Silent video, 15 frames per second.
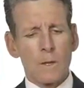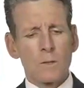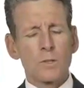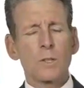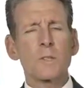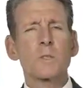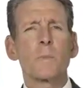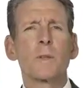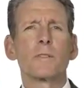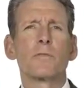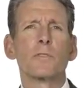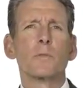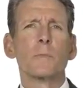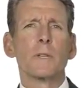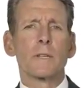So let's spend a
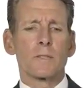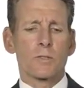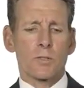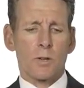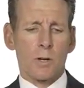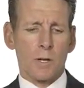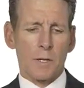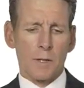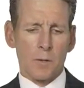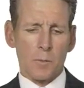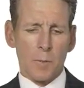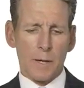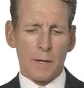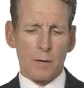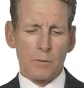few minutes talking
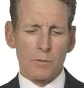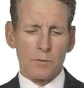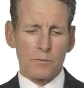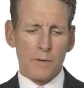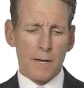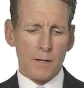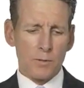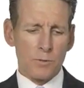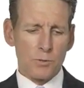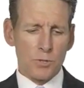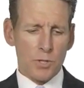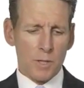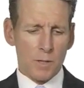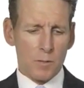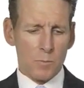about the value
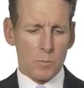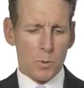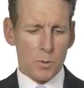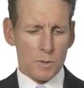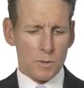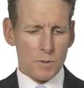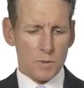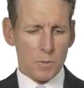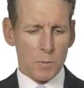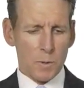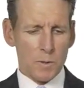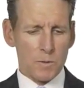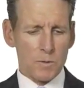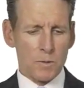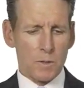chain
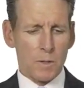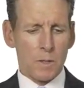participants.